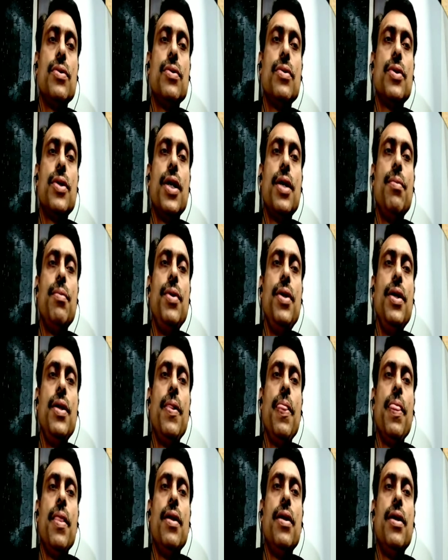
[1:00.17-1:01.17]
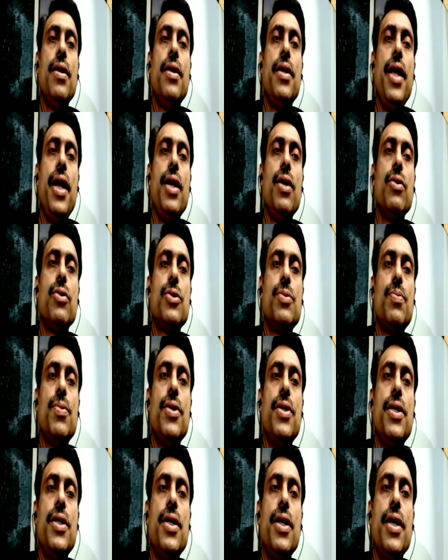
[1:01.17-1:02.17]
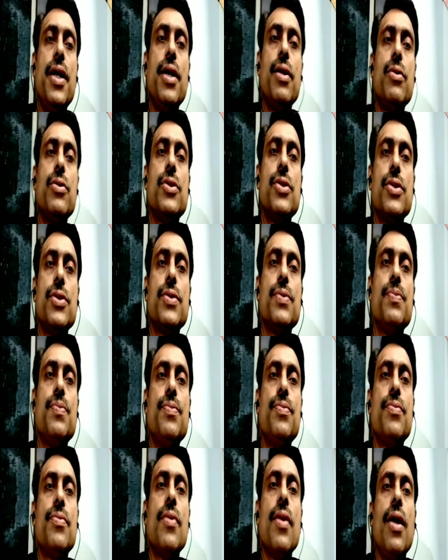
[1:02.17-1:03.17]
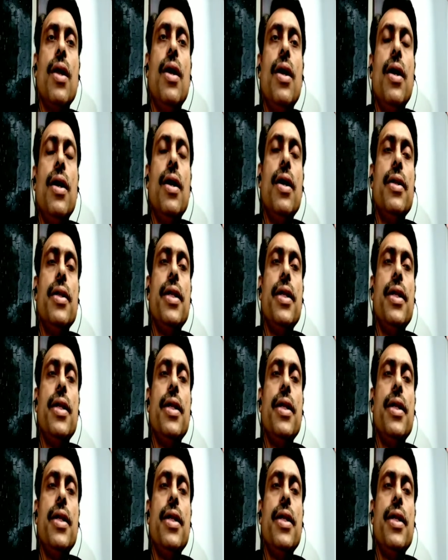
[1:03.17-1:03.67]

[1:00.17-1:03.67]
can be diagnosed, prenatal diagnosis. Then